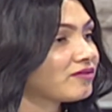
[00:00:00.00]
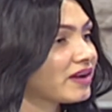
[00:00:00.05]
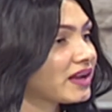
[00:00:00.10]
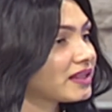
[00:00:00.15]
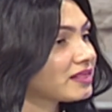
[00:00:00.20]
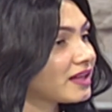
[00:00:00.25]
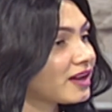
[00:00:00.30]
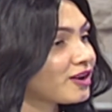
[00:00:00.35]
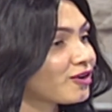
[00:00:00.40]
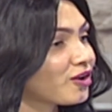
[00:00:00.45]
I
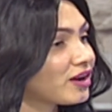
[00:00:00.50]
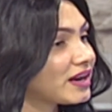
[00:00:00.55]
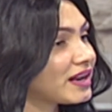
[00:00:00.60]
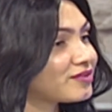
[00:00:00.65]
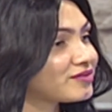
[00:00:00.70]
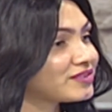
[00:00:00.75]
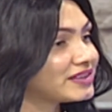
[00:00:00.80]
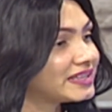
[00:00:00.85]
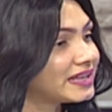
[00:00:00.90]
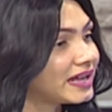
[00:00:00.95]
thank God
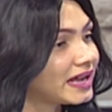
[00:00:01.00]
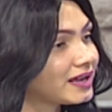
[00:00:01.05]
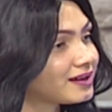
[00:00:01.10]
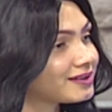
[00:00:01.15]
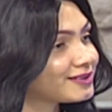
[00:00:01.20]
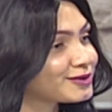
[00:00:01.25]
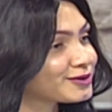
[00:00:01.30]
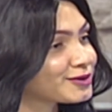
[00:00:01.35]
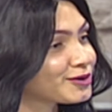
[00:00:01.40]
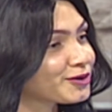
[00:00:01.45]
every day.
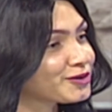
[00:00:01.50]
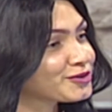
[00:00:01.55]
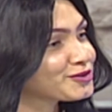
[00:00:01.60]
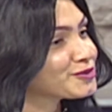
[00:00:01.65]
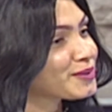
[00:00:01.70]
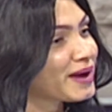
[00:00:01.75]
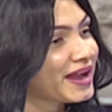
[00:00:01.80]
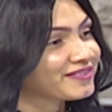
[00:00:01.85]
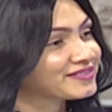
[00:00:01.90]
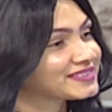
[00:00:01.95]
You know,
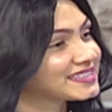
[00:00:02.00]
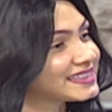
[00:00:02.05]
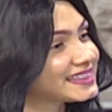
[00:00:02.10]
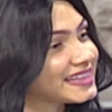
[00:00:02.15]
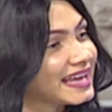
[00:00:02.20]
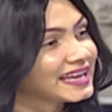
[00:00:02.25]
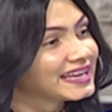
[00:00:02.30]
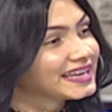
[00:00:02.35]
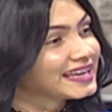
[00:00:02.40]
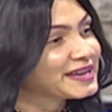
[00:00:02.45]
you have to
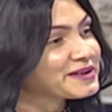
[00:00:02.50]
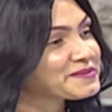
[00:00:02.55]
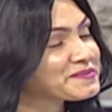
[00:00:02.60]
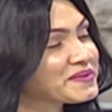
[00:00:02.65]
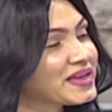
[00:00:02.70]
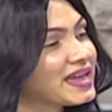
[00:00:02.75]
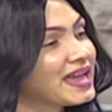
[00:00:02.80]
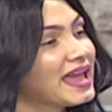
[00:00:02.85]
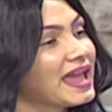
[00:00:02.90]
thank Him.